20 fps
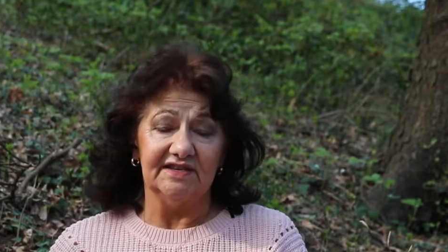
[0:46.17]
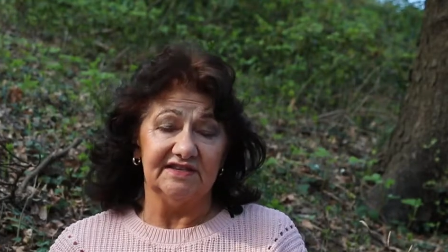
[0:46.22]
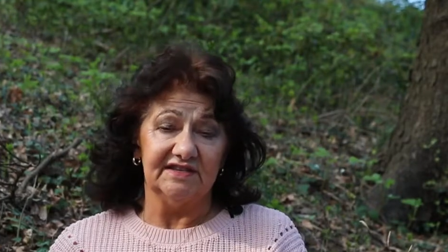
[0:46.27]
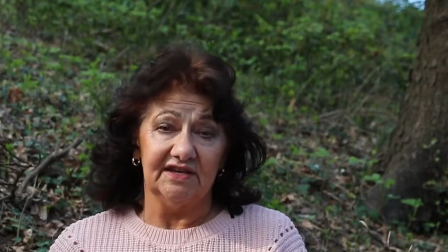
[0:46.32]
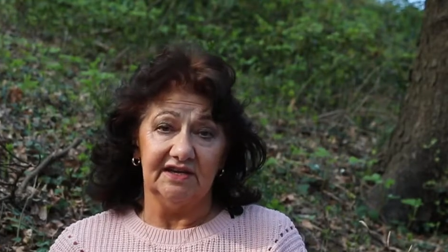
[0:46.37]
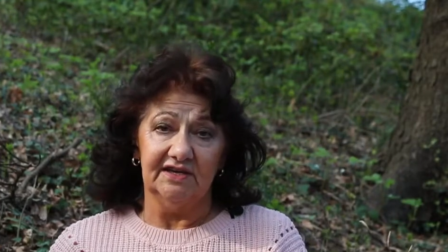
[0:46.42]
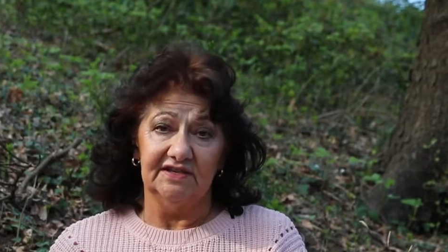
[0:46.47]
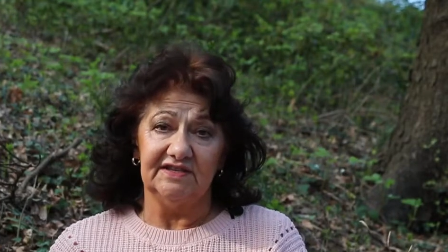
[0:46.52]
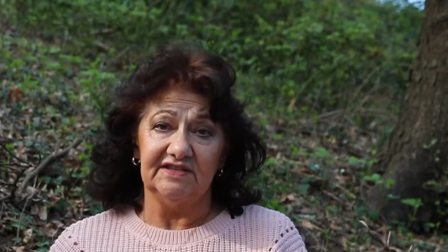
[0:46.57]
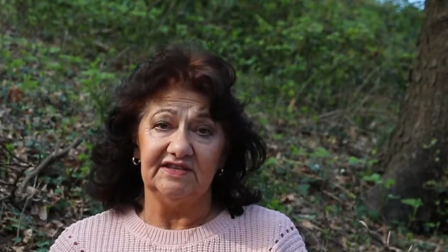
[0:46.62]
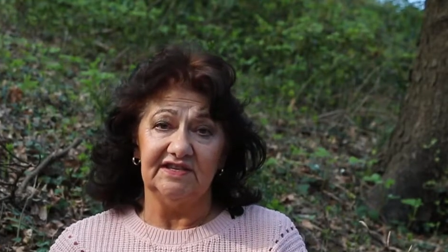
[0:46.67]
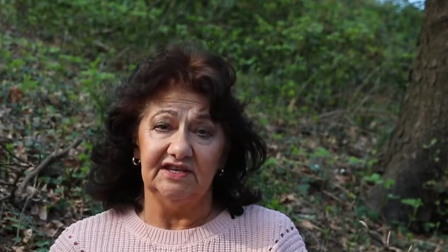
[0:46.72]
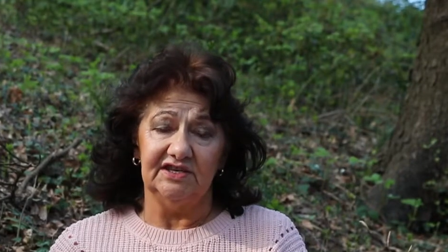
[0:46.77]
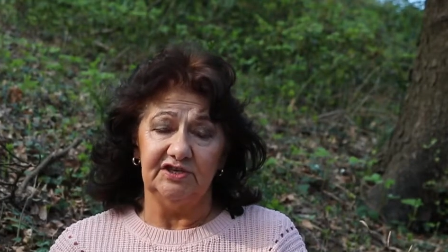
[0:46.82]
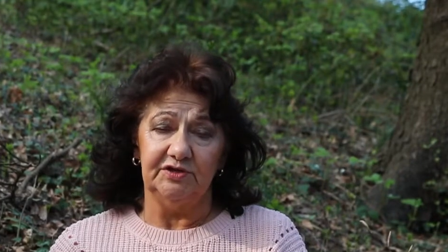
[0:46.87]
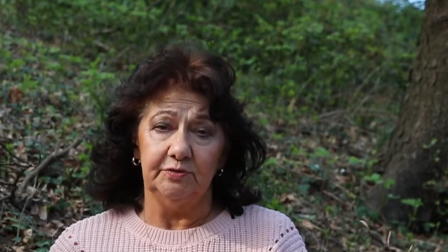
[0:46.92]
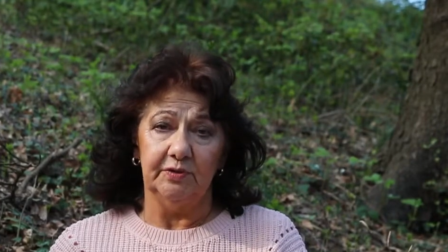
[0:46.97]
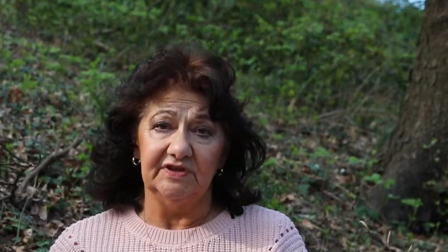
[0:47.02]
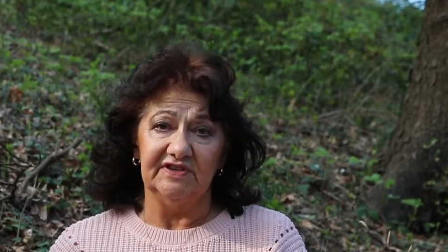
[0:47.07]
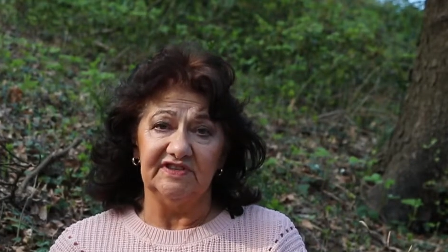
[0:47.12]
as a
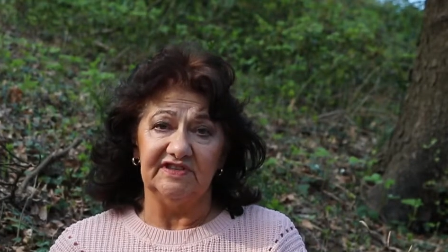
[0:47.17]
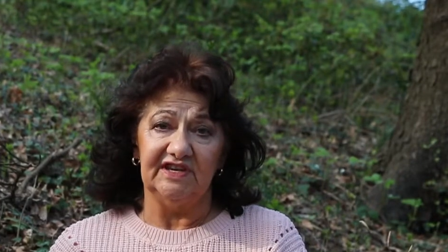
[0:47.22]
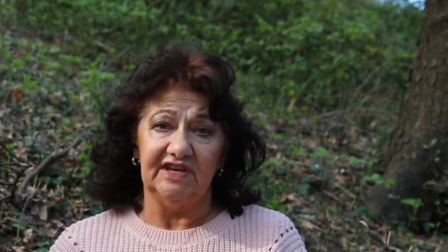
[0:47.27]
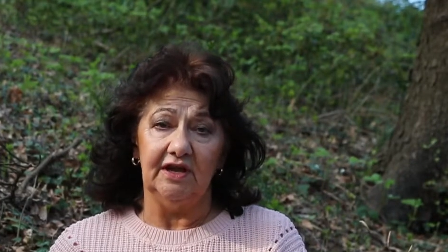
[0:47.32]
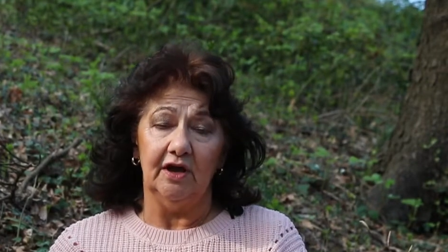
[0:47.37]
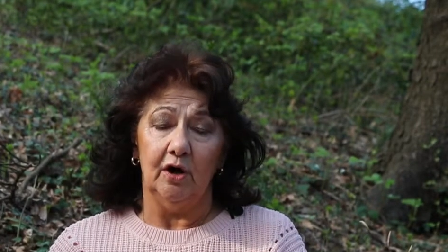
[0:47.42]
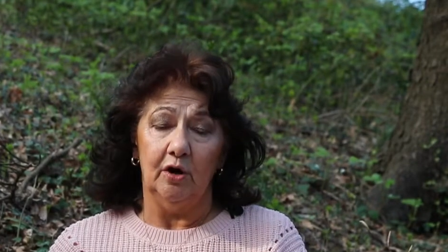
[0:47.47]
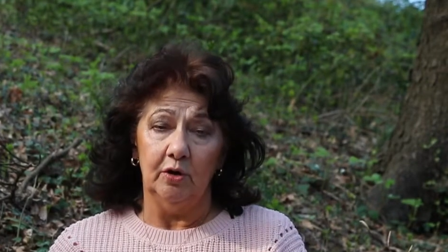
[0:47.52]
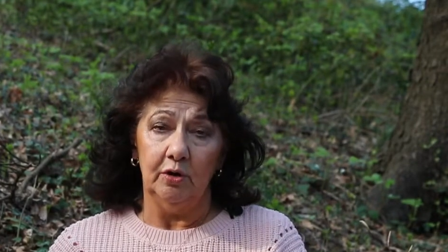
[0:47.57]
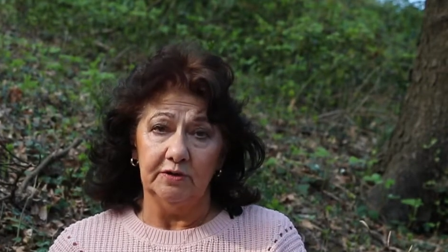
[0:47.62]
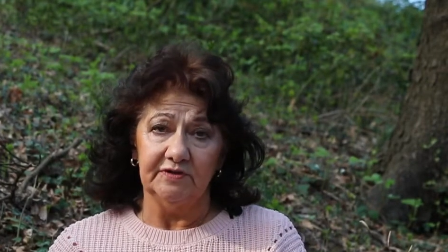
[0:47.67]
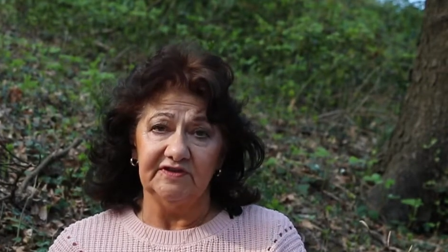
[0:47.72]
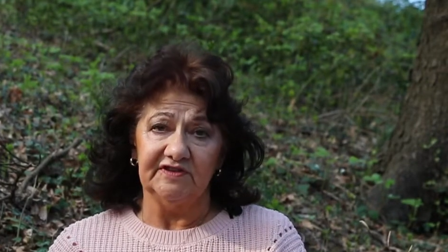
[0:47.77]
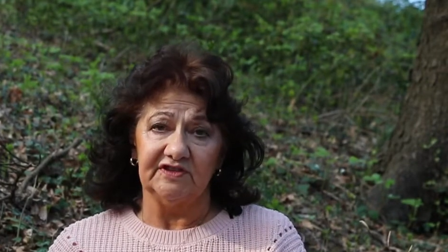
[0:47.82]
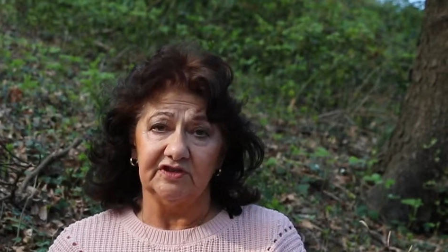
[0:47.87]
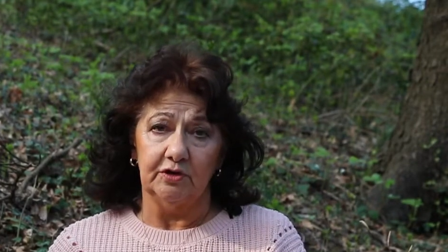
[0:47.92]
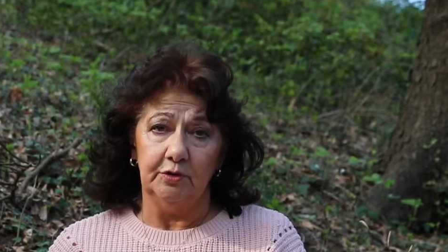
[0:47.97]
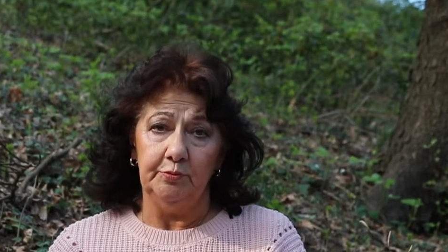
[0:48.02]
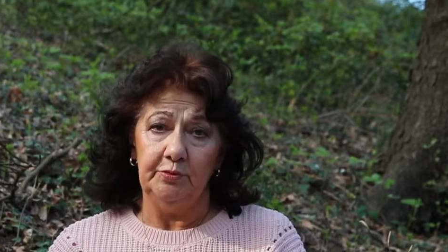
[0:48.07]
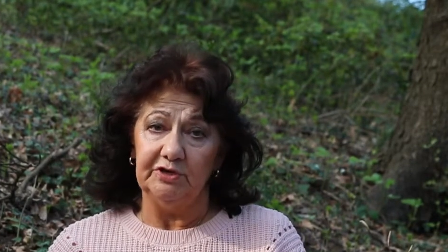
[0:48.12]
constituency
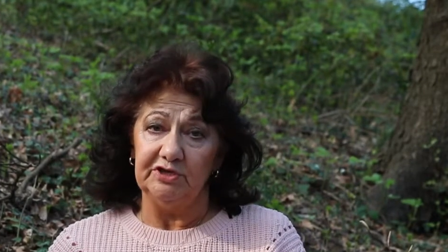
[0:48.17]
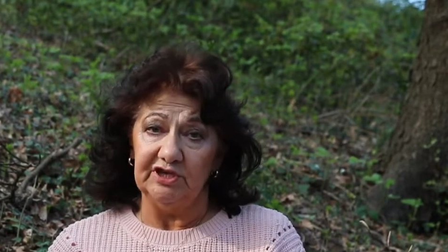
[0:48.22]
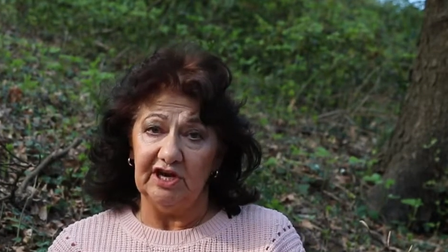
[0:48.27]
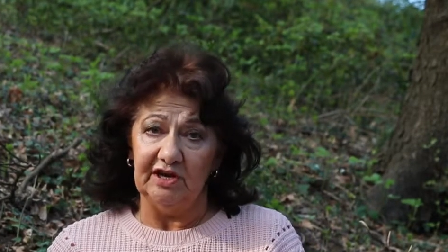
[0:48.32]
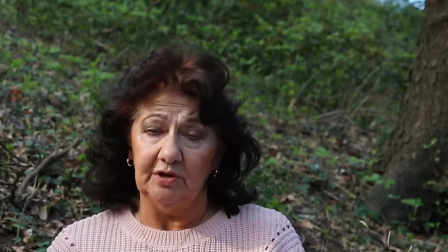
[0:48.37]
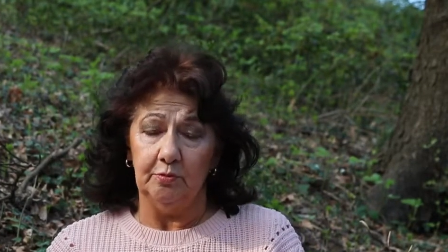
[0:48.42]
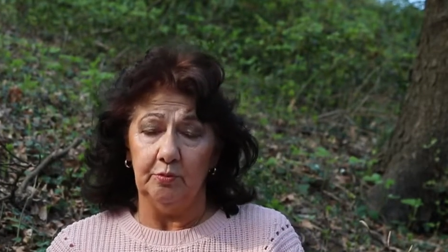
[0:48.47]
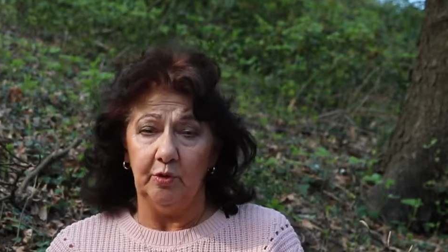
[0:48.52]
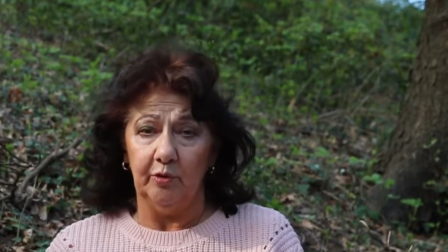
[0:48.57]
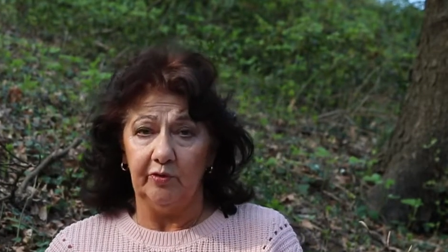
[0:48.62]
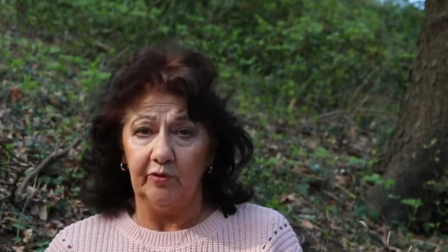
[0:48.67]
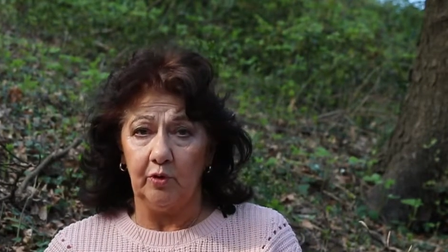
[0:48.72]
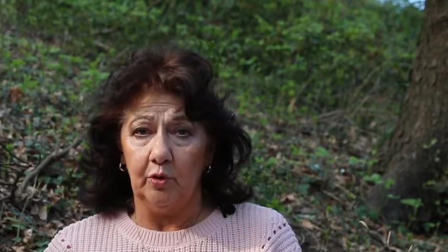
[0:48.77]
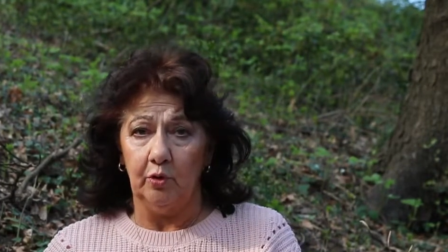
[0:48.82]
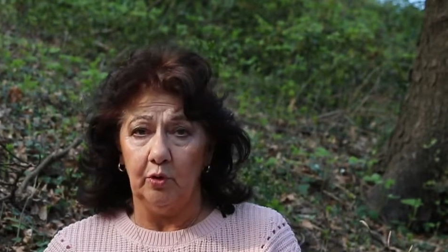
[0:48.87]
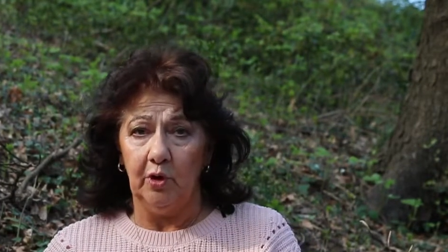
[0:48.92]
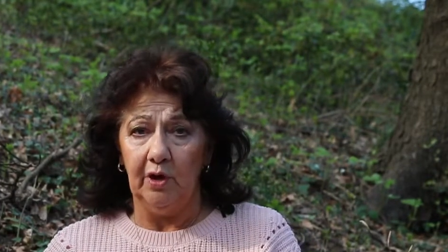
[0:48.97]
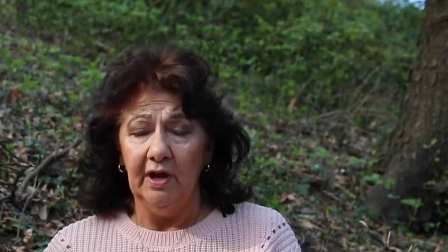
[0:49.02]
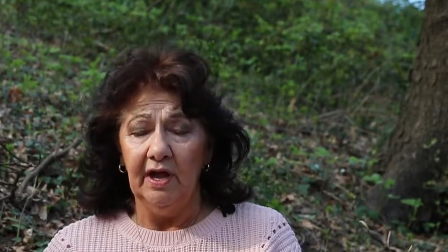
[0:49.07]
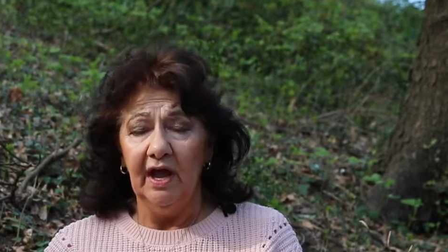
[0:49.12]
also, Bridgend and
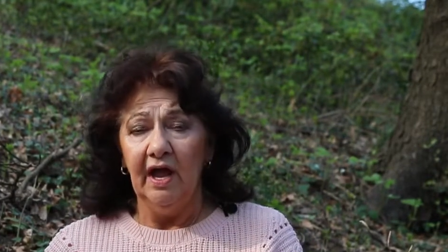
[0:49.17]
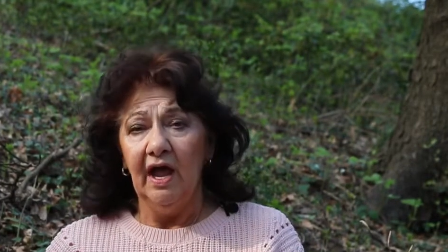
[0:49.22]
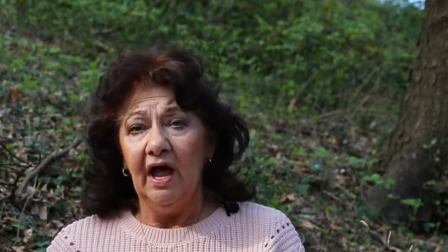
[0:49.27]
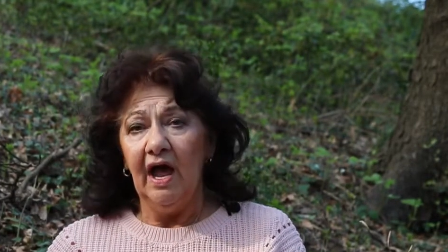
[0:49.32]
Porthcawl.